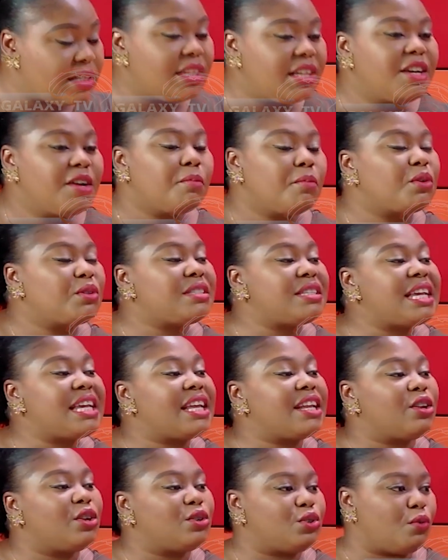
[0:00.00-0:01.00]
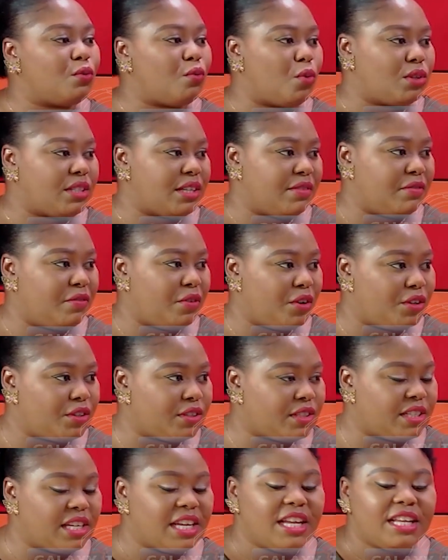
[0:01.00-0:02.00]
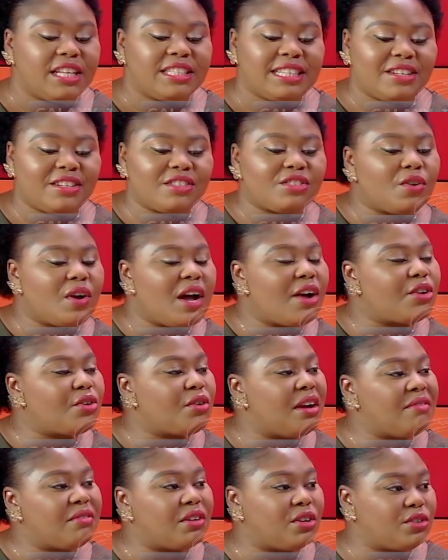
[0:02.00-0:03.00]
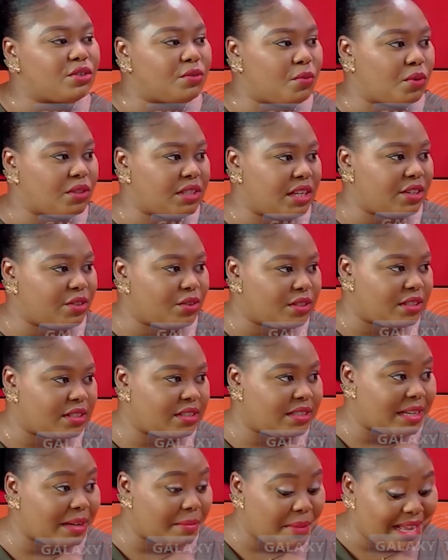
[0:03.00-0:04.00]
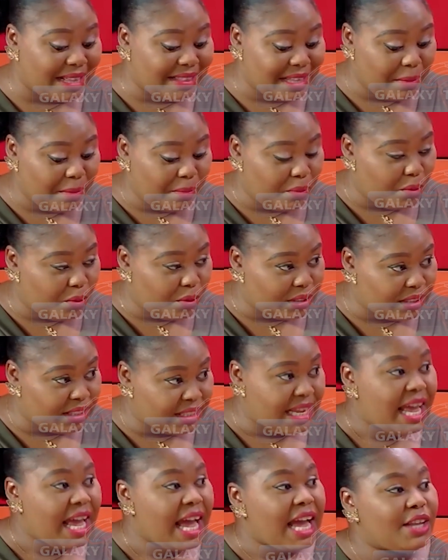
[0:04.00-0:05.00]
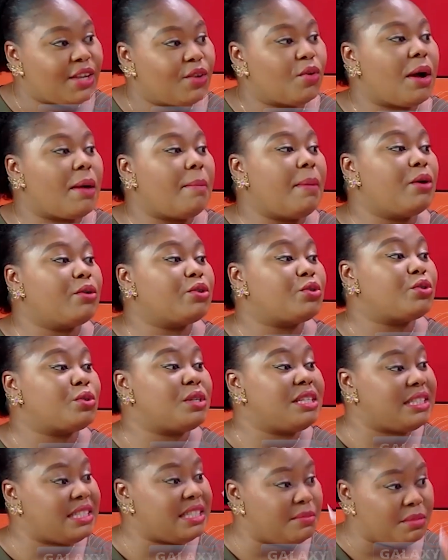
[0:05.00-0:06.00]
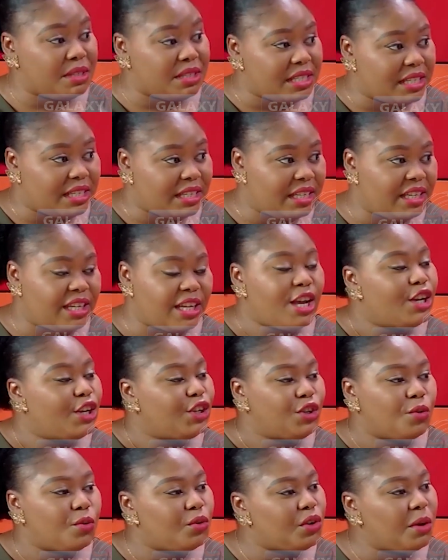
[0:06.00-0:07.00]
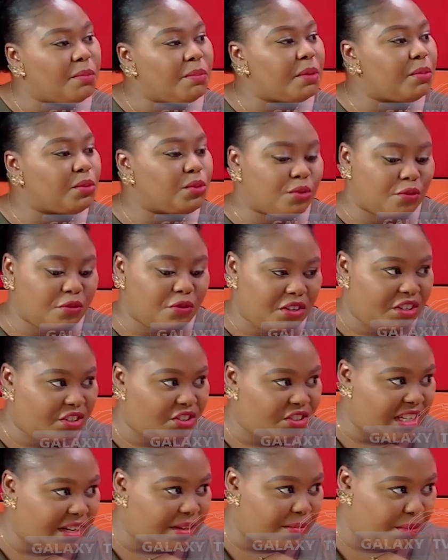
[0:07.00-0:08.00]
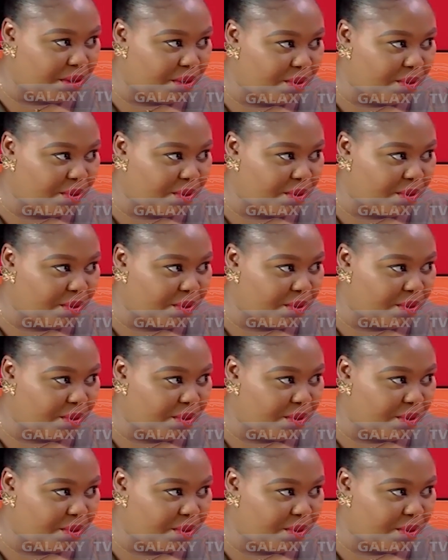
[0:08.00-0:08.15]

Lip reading: but take a lot of water first. There is no how you have a lot of water in your system at that point and you're about to eat immediately, you will not be able to finish that meal.